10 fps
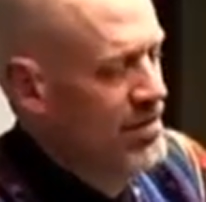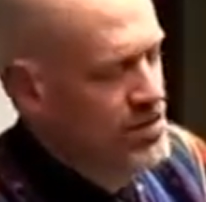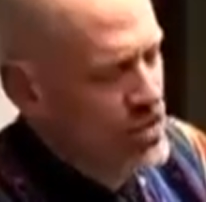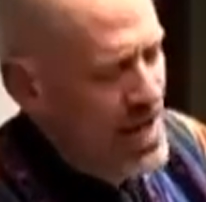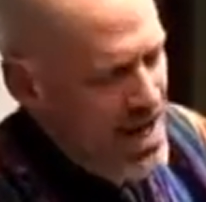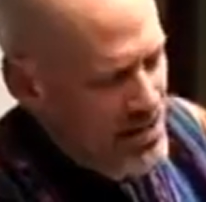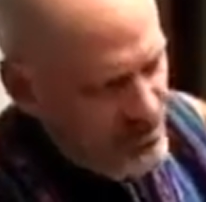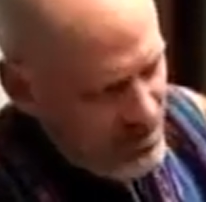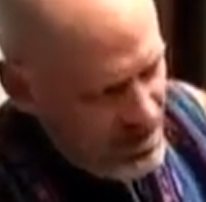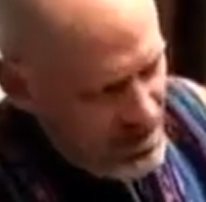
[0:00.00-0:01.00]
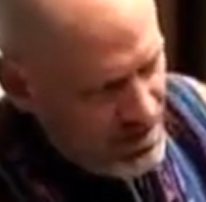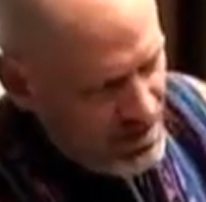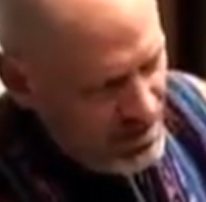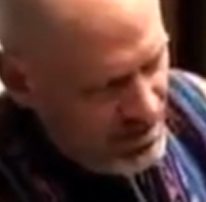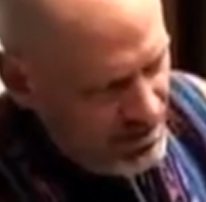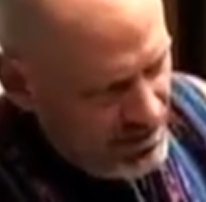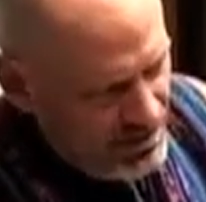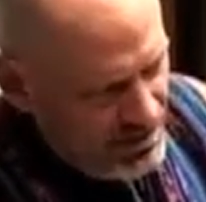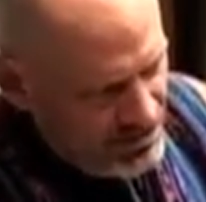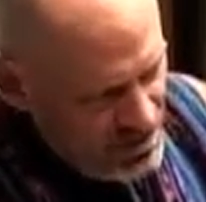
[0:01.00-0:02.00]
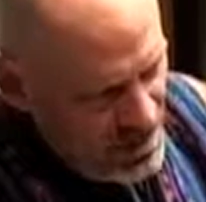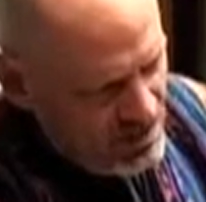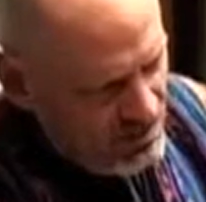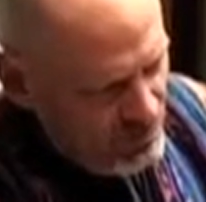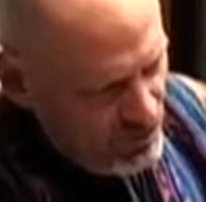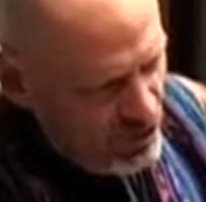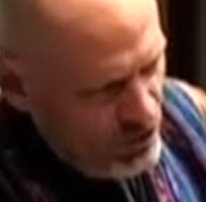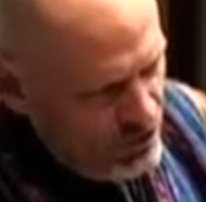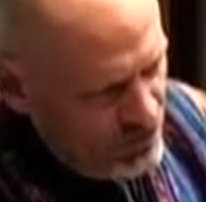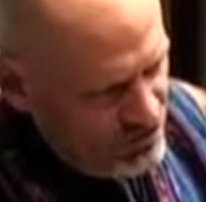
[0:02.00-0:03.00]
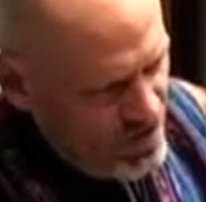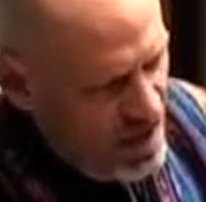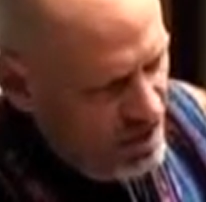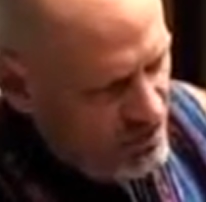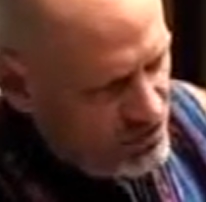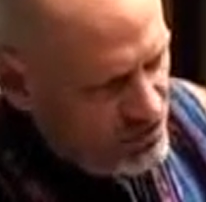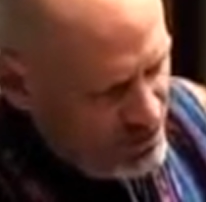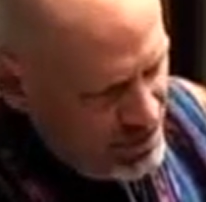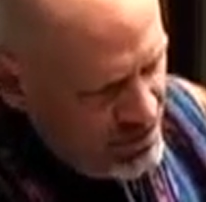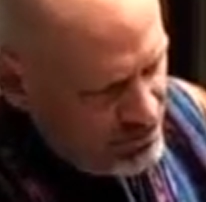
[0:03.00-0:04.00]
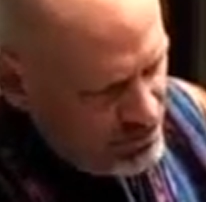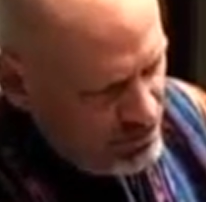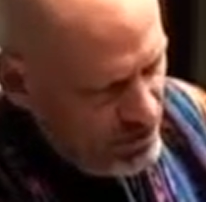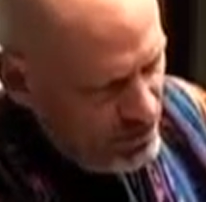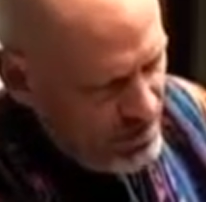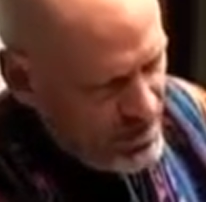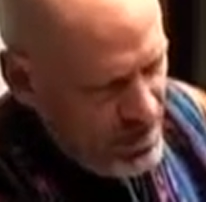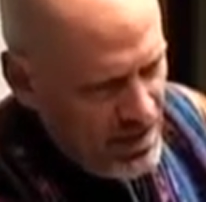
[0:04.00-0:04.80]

that you have sun, moon, stars, three levels of glory.